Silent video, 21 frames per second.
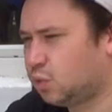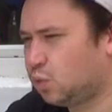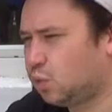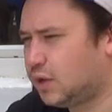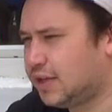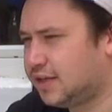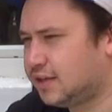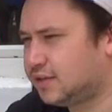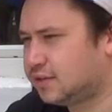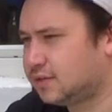
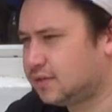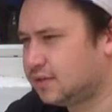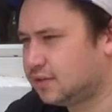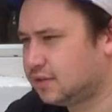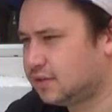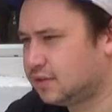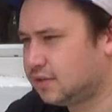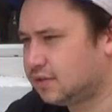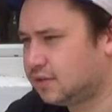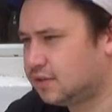weird
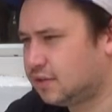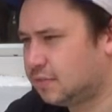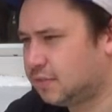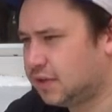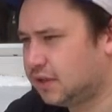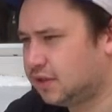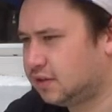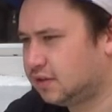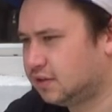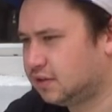to
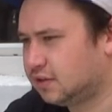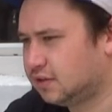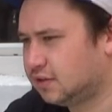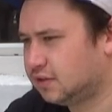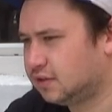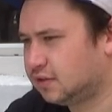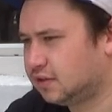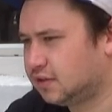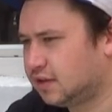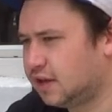me.
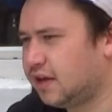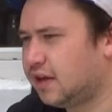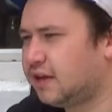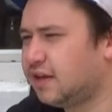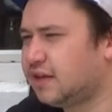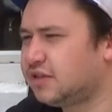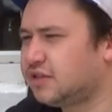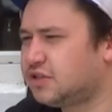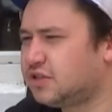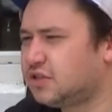
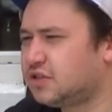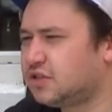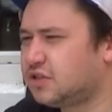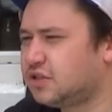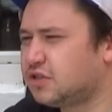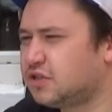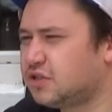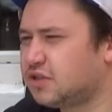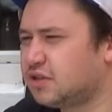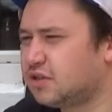It's
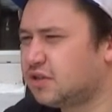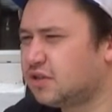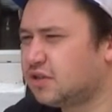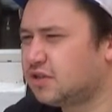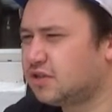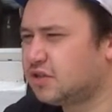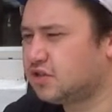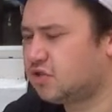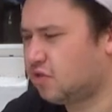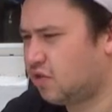just
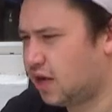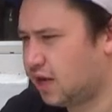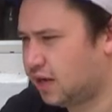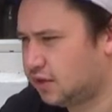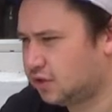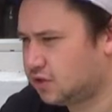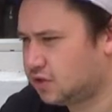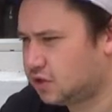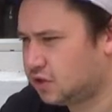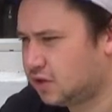
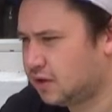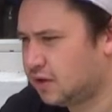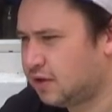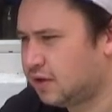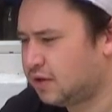strange.